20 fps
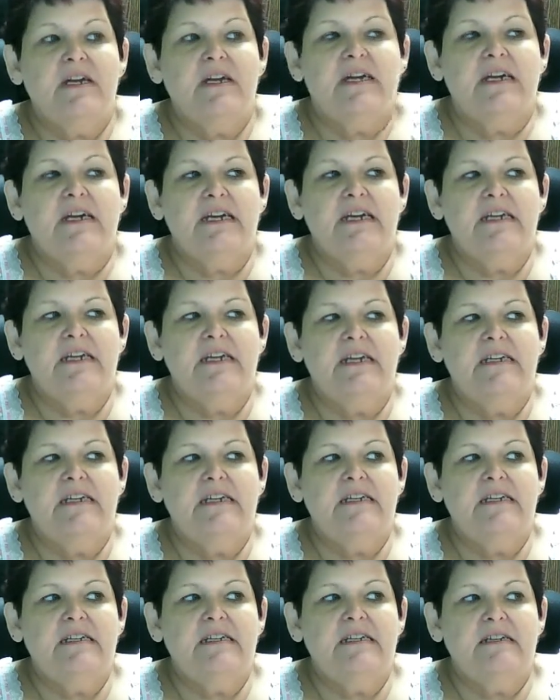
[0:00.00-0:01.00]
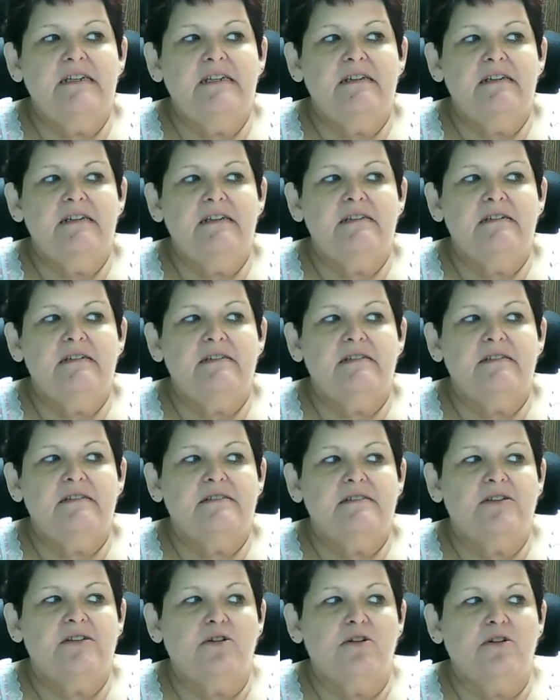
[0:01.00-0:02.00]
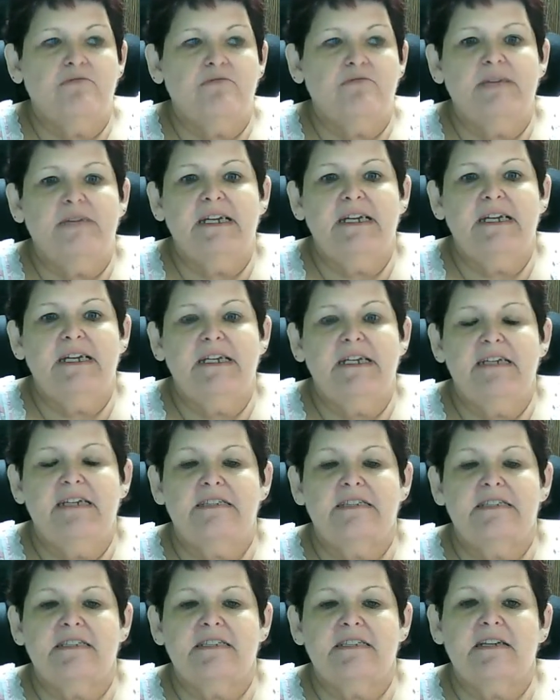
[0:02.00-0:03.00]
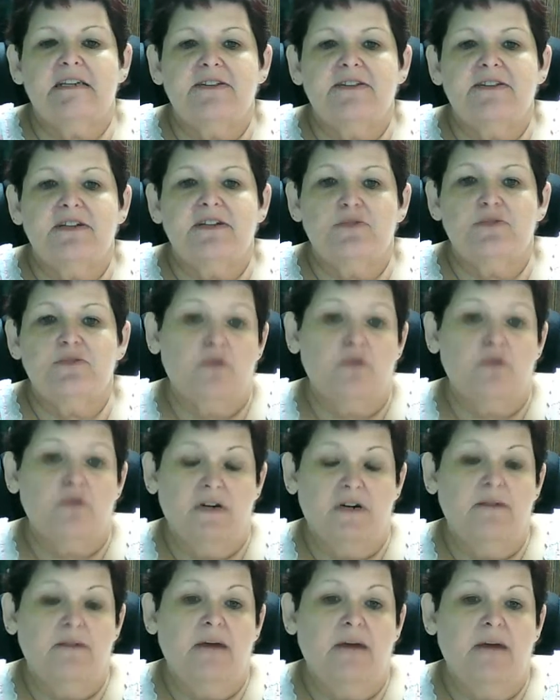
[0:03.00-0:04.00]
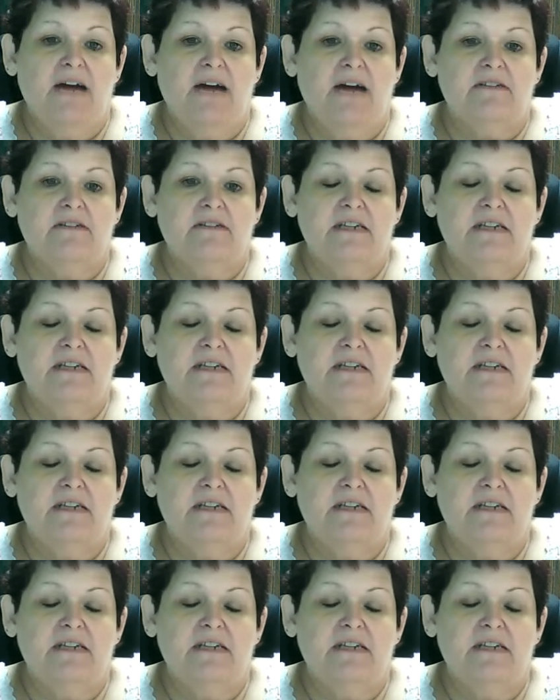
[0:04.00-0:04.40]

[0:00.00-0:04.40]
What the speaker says: He told me it is nothing to worry about.